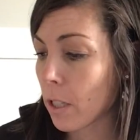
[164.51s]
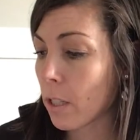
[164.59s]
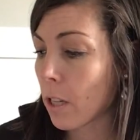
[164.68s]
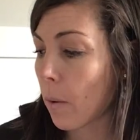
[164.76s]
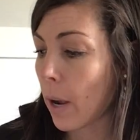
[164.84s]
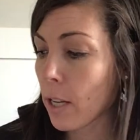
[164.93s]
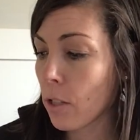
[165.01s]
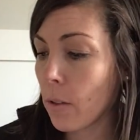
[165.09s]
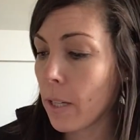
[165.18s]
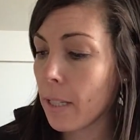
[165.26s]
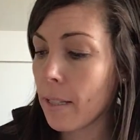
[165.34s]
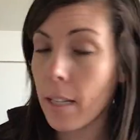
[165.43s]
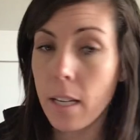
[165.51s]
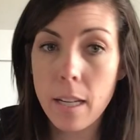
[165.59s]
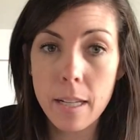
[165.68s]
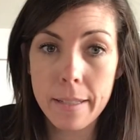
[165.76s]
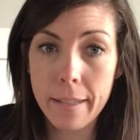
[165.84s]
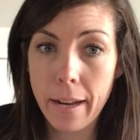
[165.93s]
And so as you can
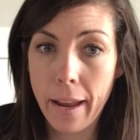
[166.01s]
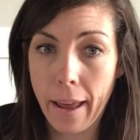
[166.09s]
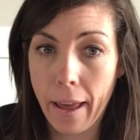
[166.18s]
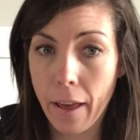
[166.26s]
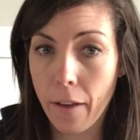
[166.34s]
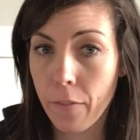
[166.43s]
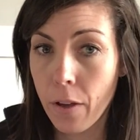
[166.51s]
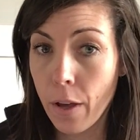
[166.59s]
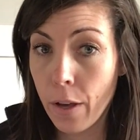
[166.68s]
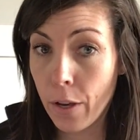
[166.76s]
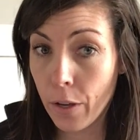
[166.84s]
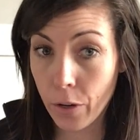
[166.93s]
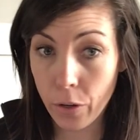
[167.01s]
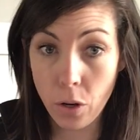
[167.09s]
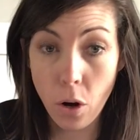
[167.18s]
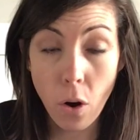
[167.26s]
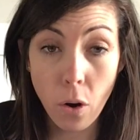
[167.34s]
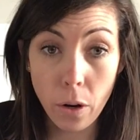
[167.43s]
see, it's going to have your
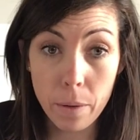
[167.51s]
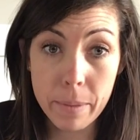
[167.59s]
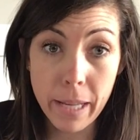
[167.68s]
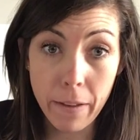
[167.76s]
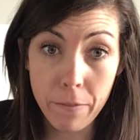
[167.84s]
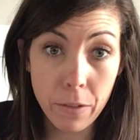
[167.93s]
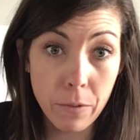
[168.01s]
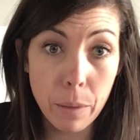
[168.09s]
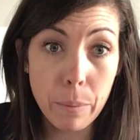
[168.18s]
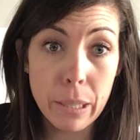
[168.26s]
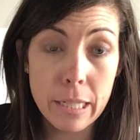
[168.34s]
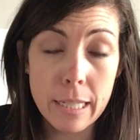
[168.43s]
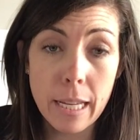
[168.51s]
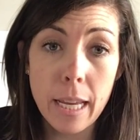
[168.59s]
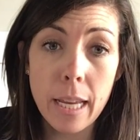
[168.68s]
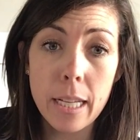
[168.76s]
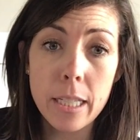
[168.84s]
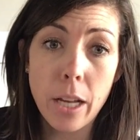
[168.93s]
carbs at
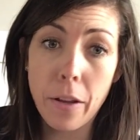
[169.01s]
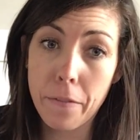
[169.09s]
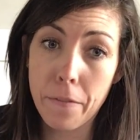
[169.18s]
50%,